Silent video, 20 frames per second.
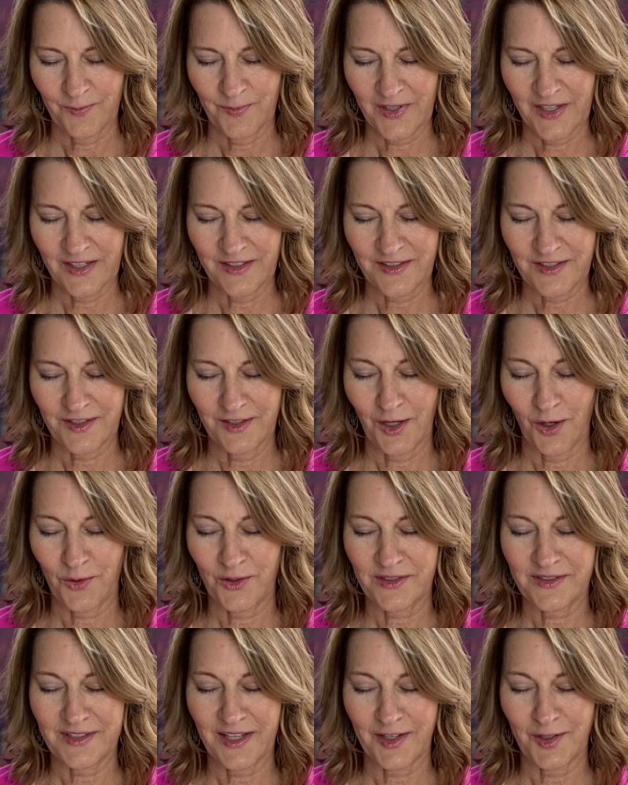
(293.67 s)
Begin to
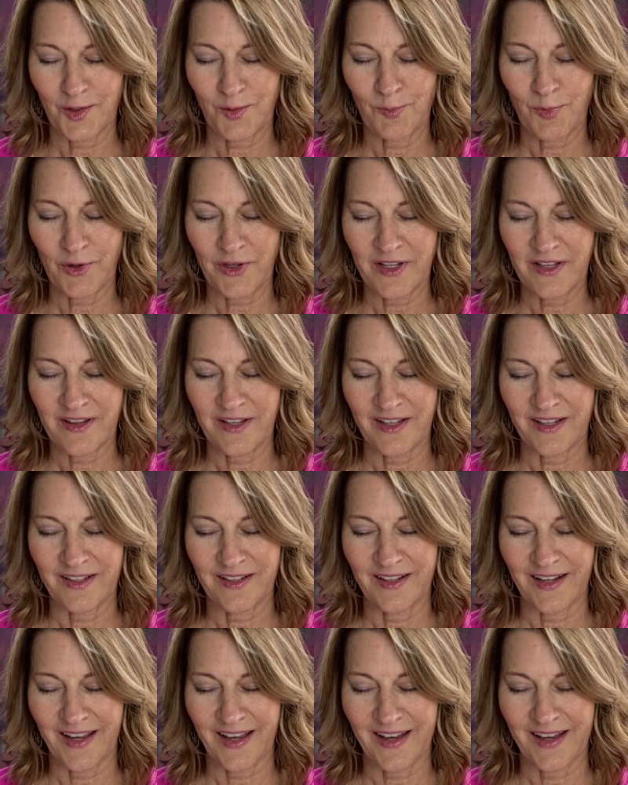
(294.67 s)
notice that you're
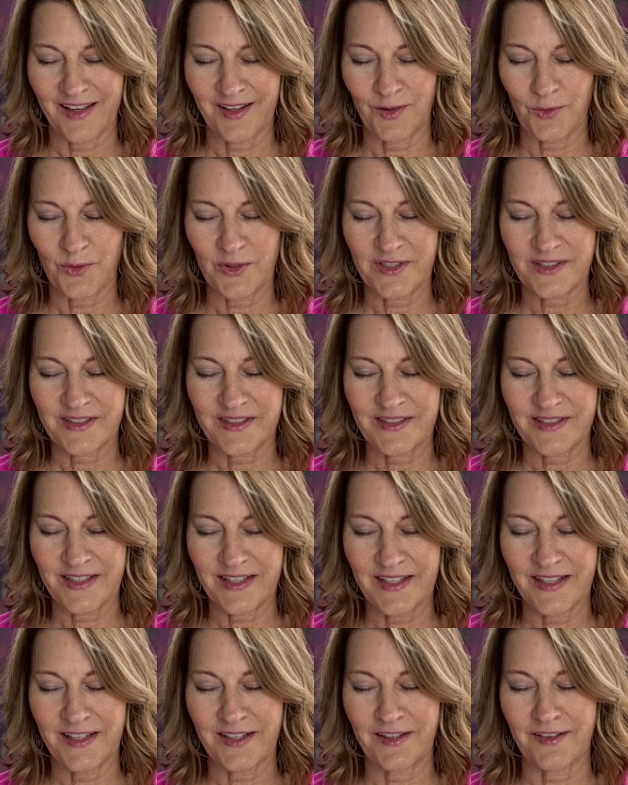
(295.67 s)
breathing and
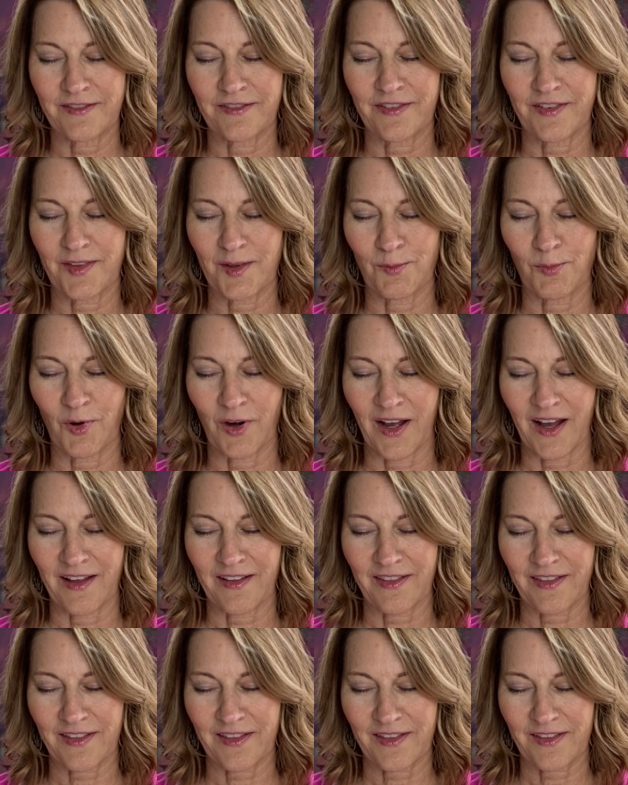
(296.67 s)
receive the
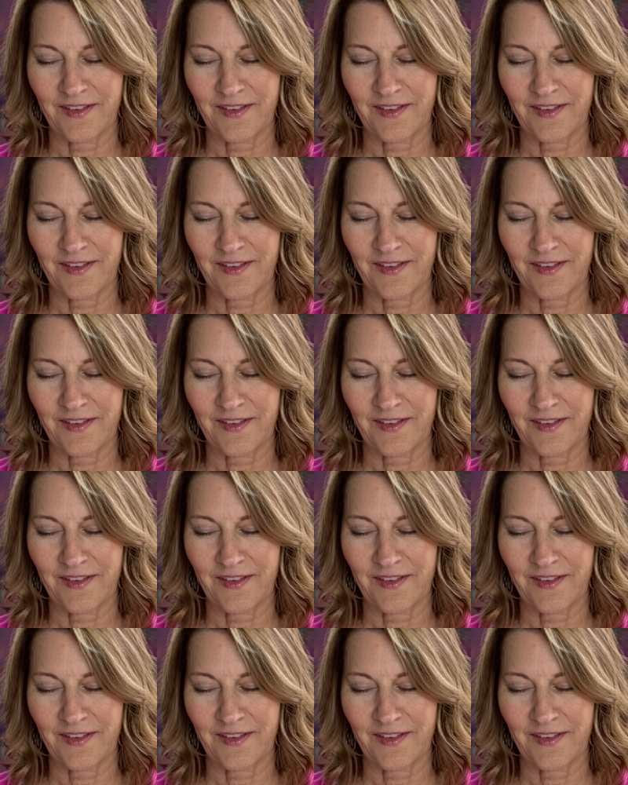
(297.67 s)
breath.